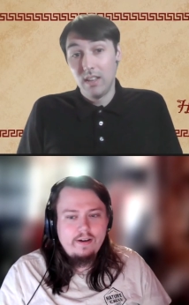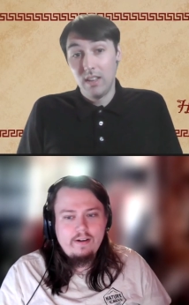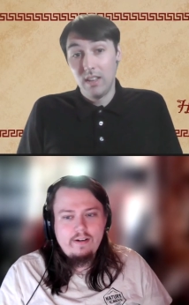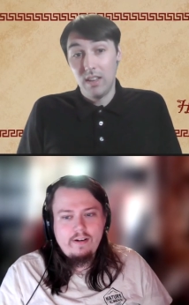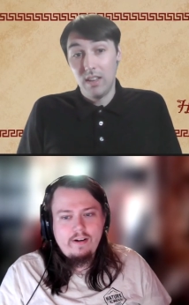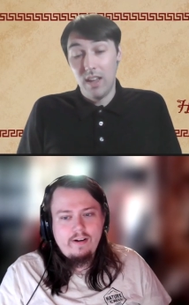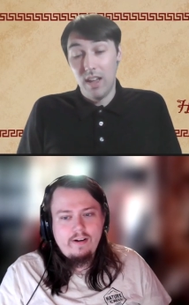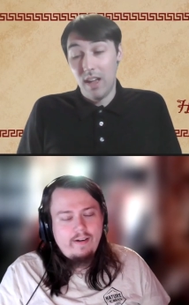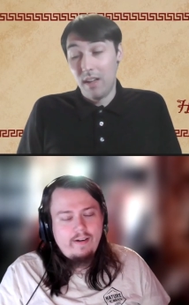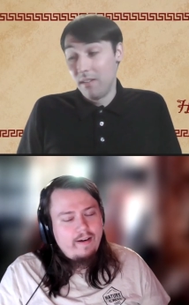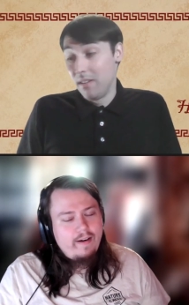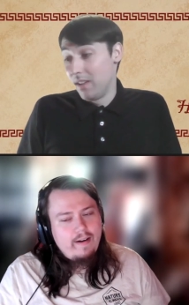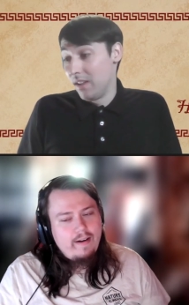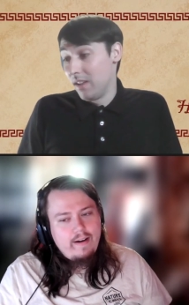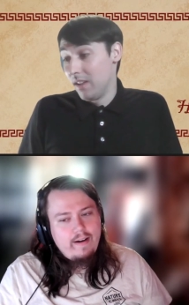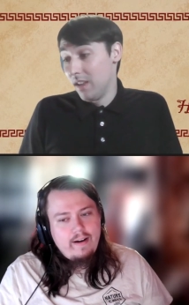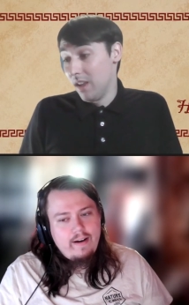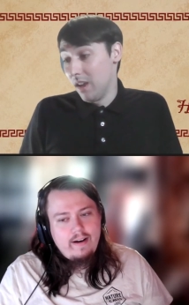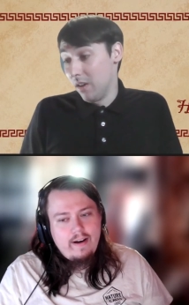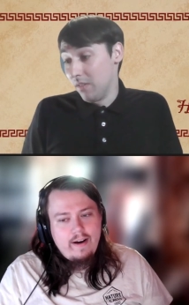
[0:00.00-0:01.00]
Speaker 1: Yeah.
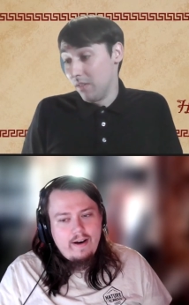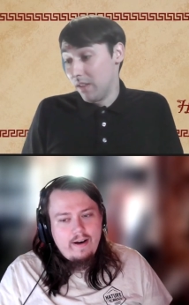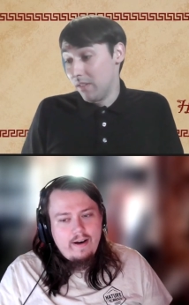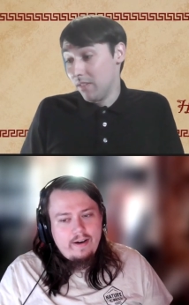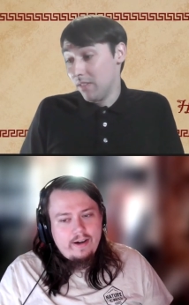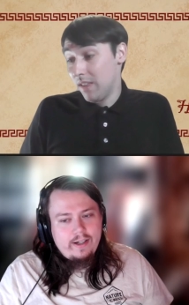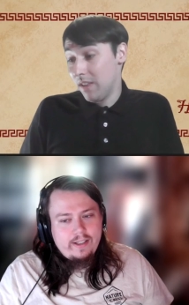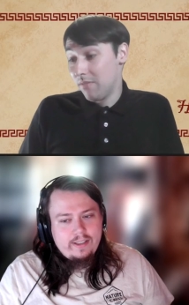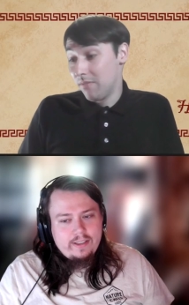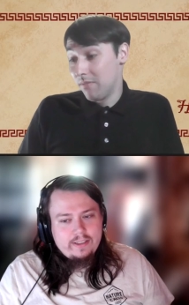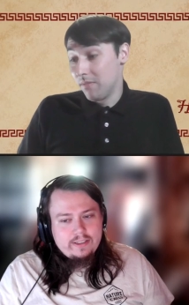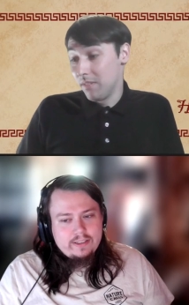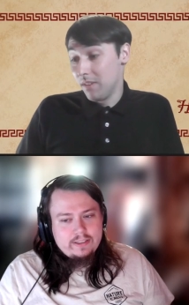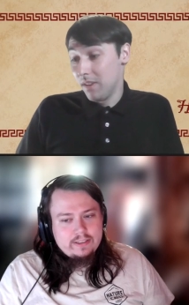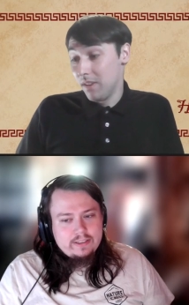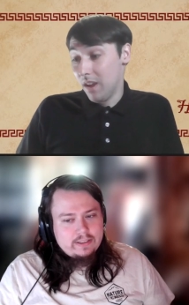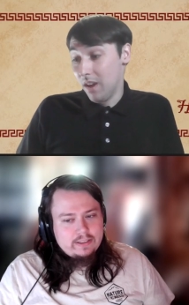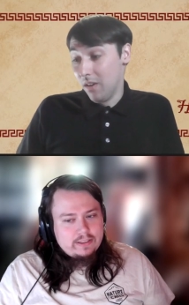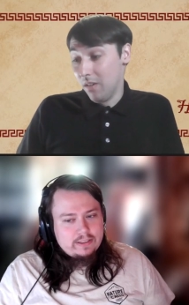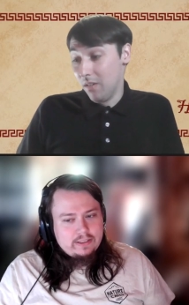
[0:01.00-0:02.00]
You know, they, they've,
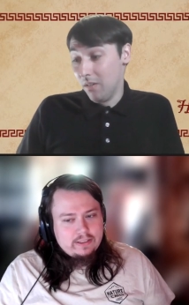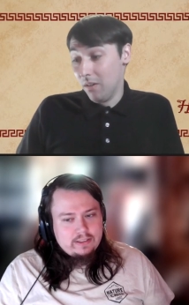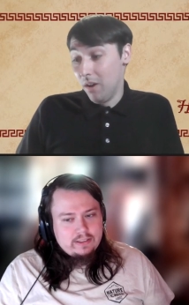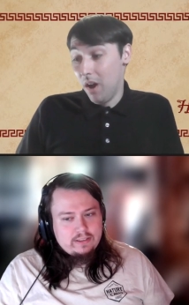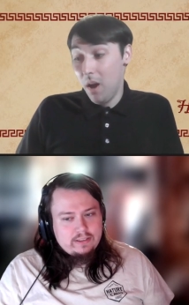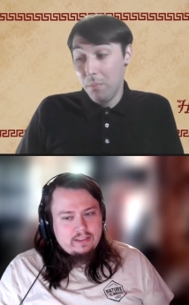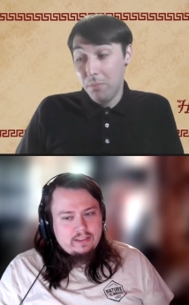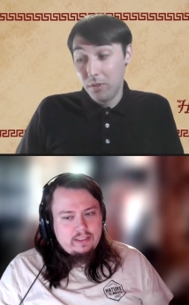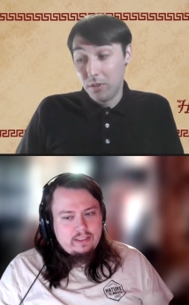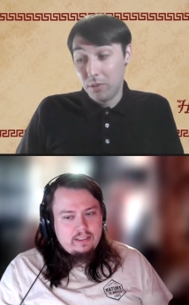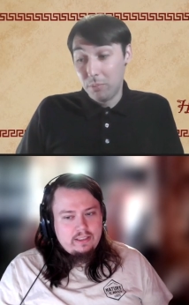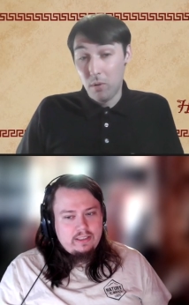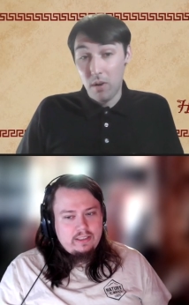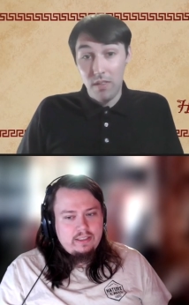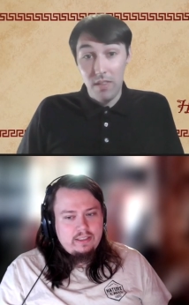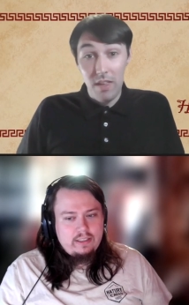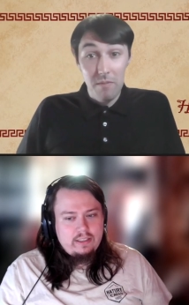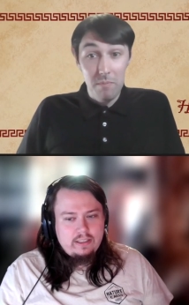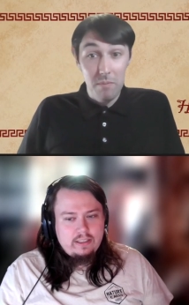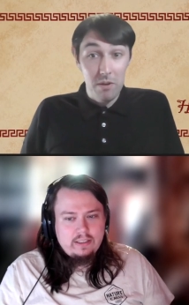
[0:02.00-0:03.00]
you know, up to this point,
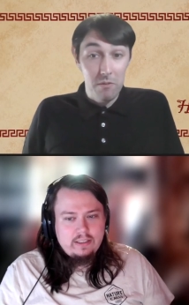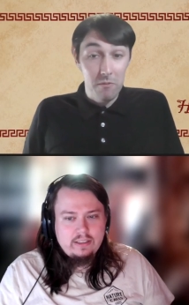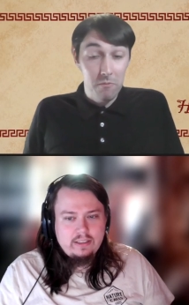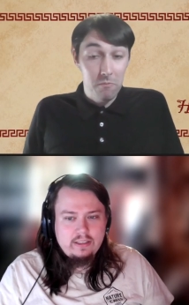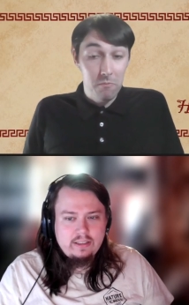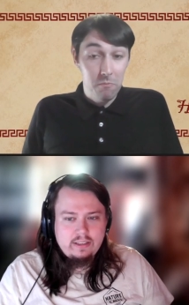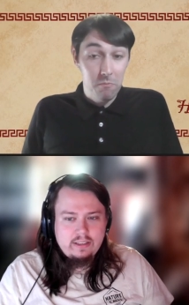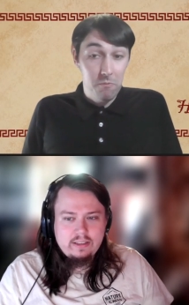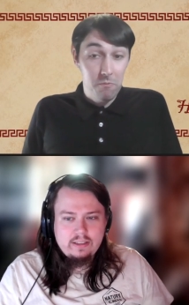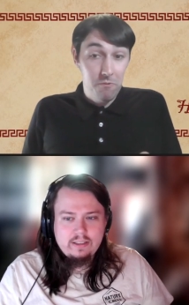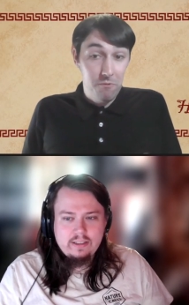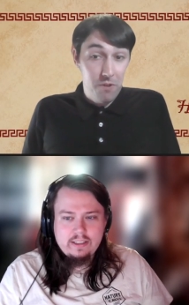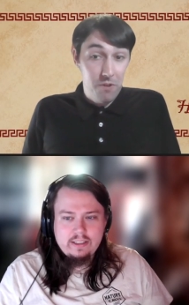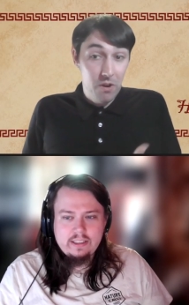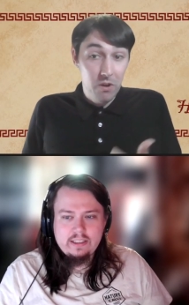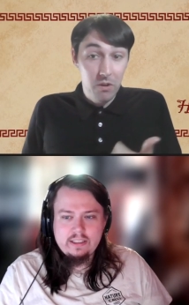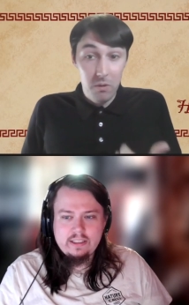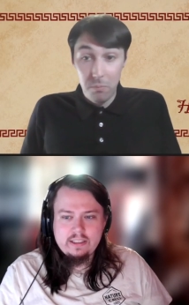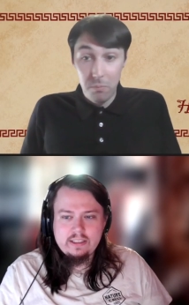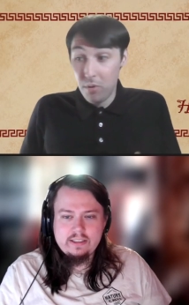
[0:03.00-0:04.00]
they've been
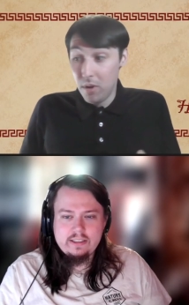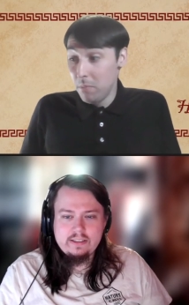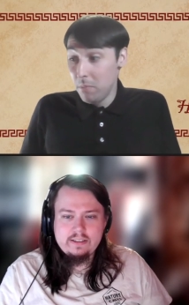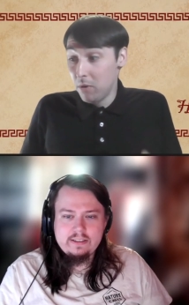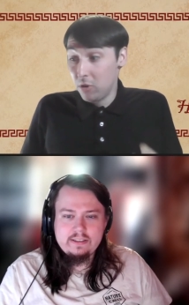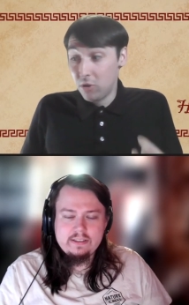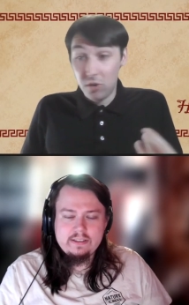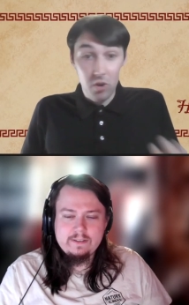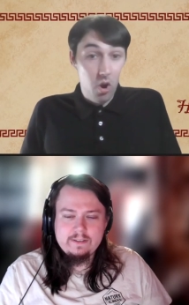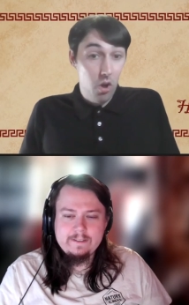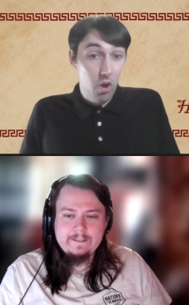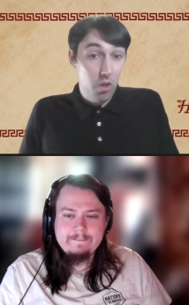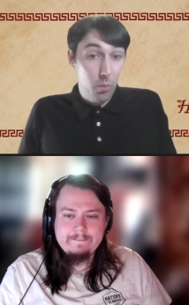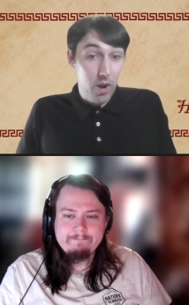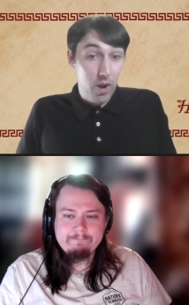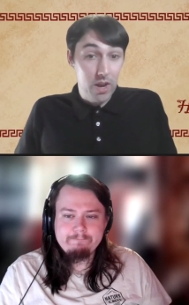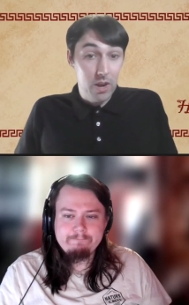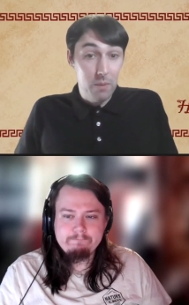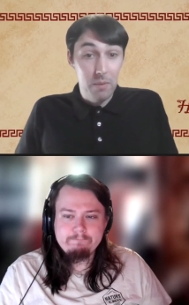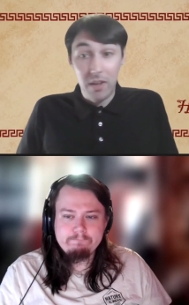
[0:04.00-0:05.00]
fair, pretty much
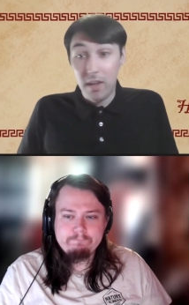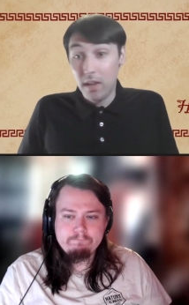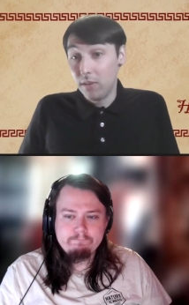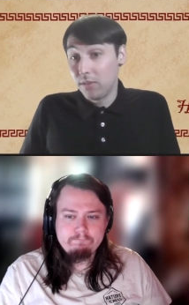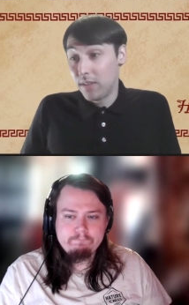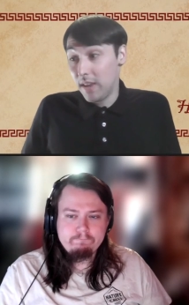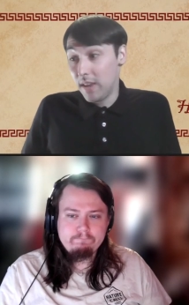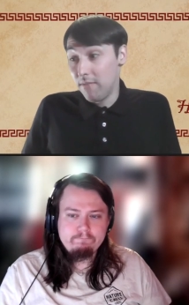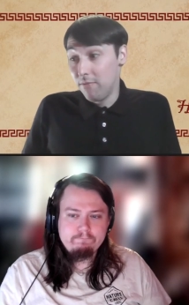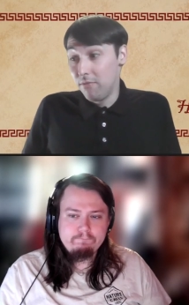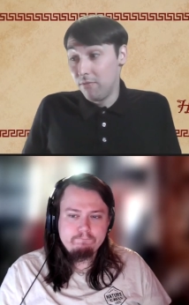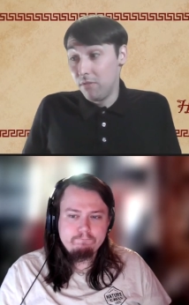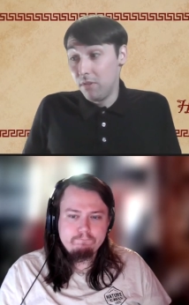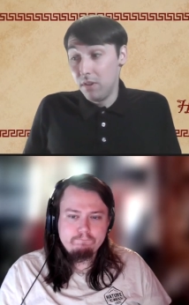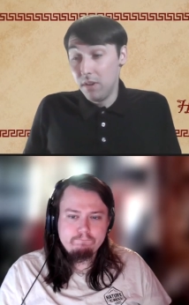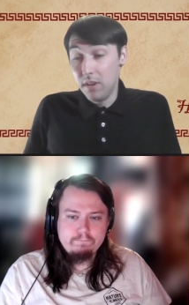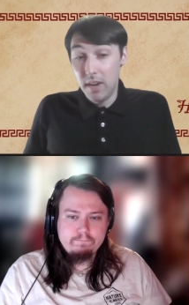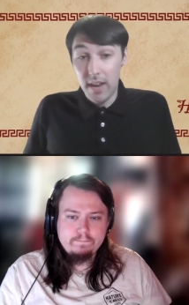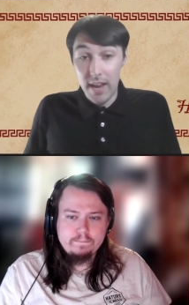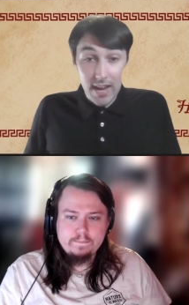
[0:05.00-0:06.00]
tolerated because they've
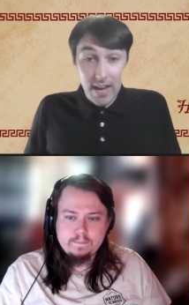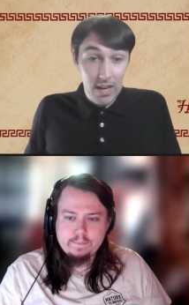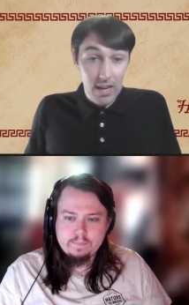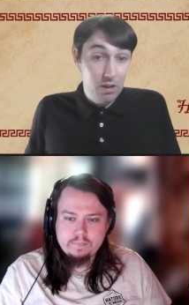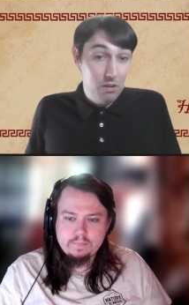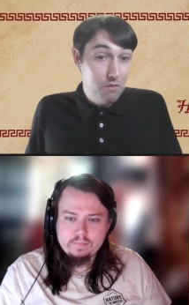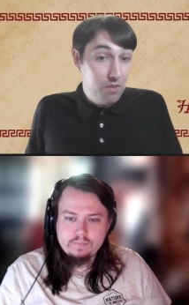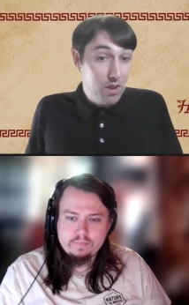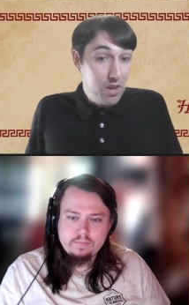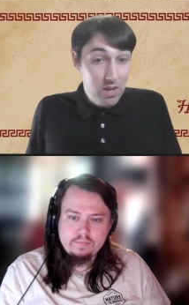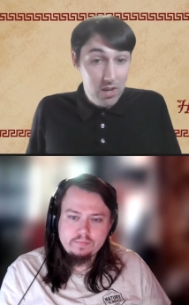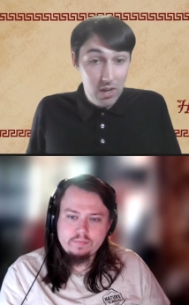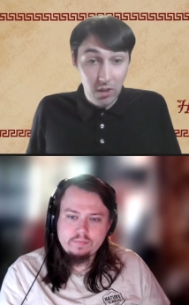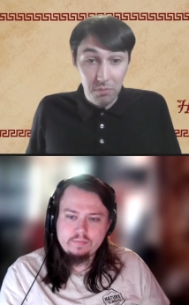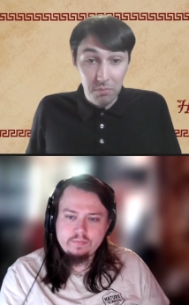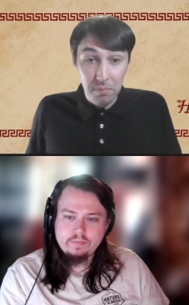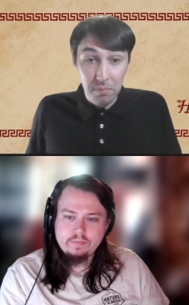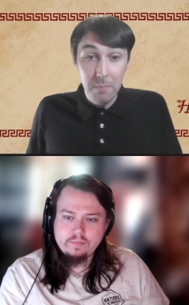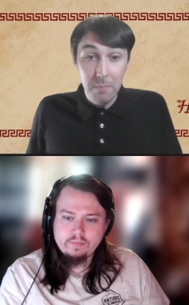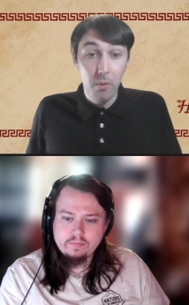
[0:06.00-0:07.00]
inconvenienced
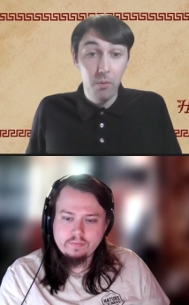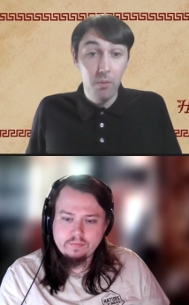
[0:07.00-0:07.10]
people.